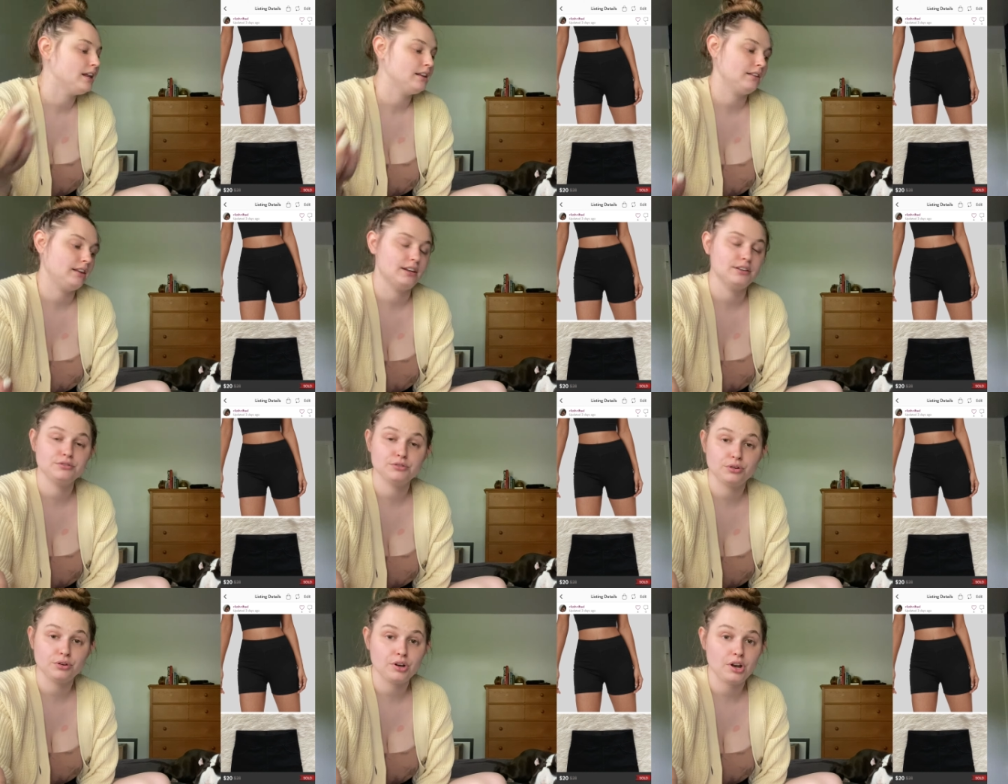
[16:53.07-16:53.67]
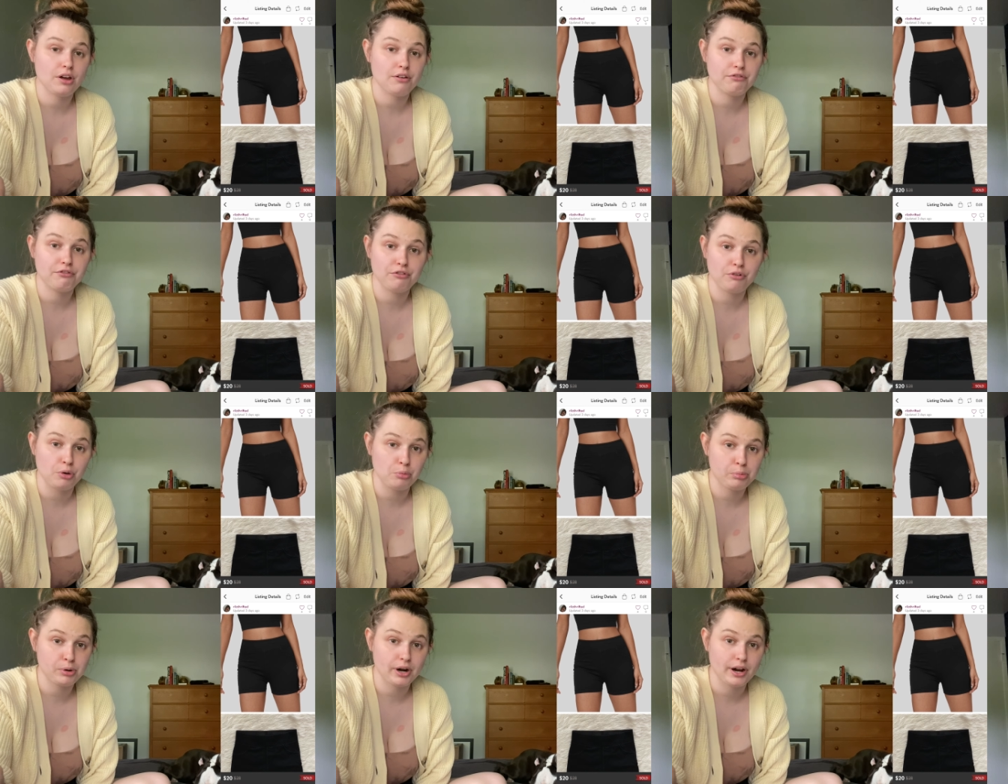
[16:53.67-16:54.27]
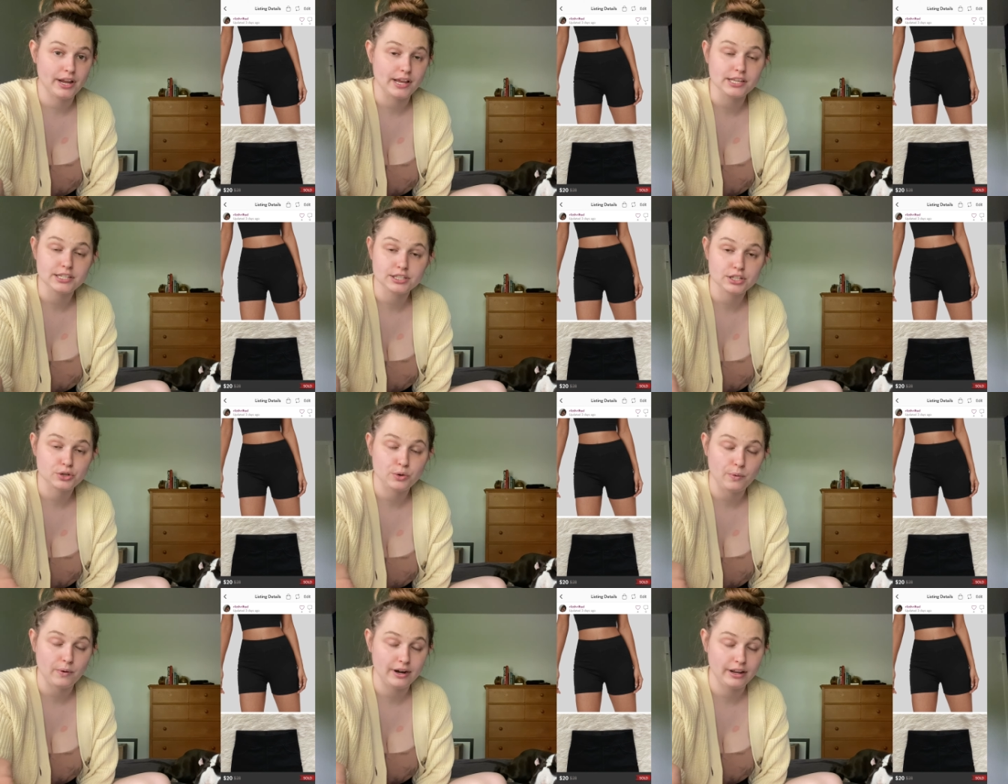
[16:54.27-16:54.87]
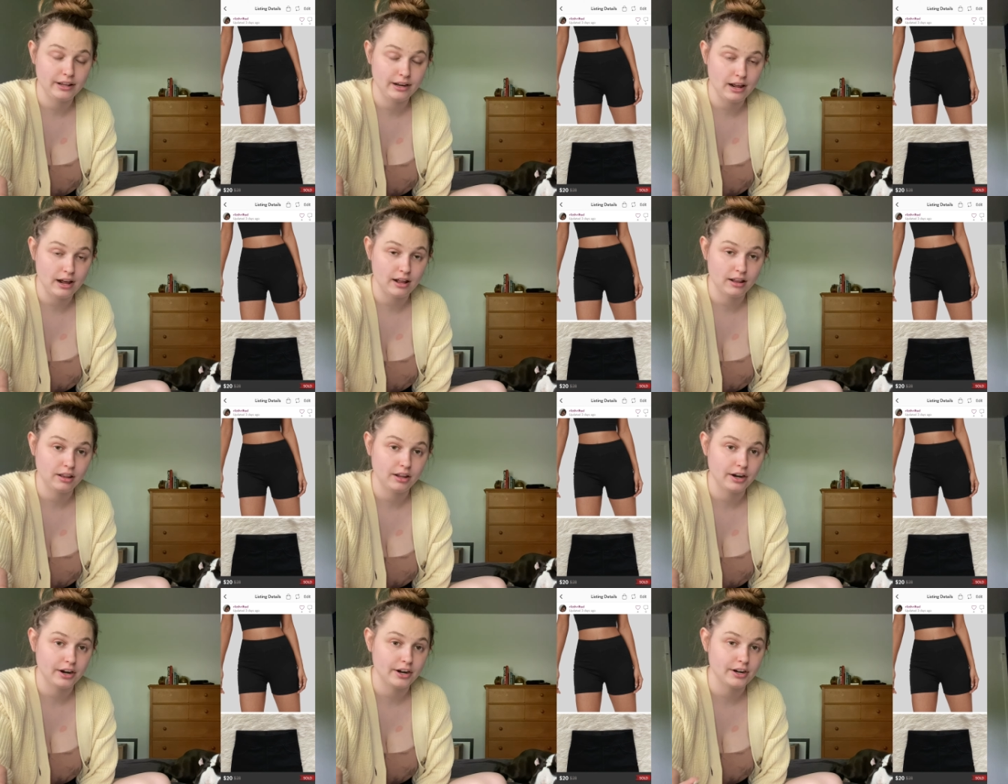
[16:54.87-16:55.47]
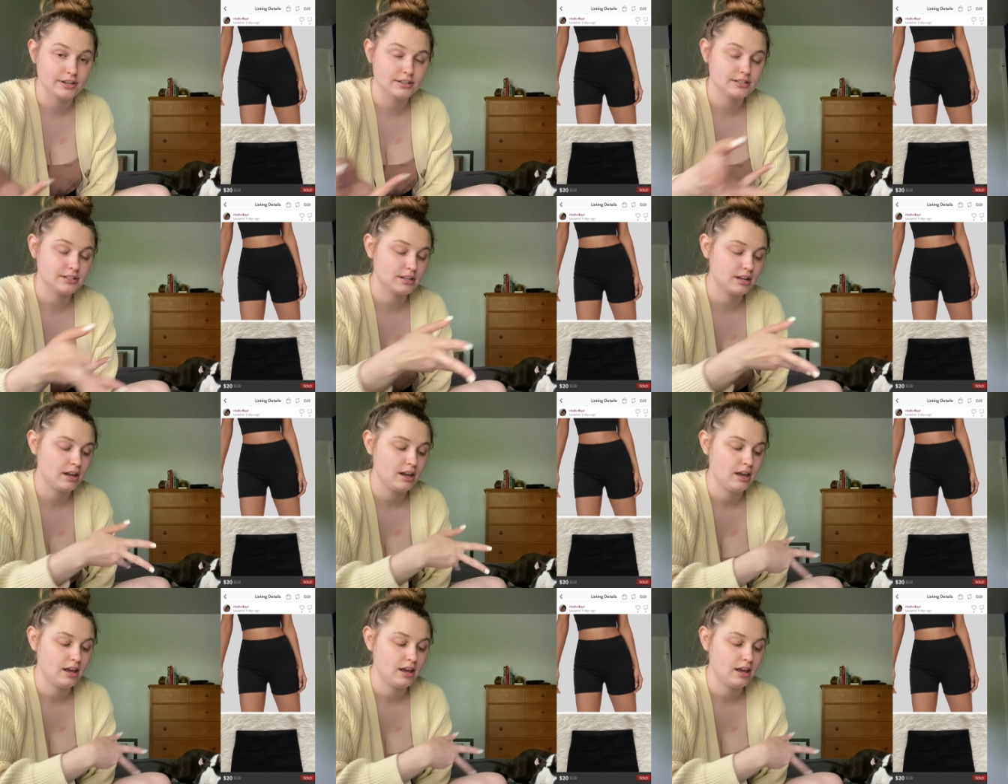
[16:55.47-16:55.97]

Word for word: They sold full price twenty dollars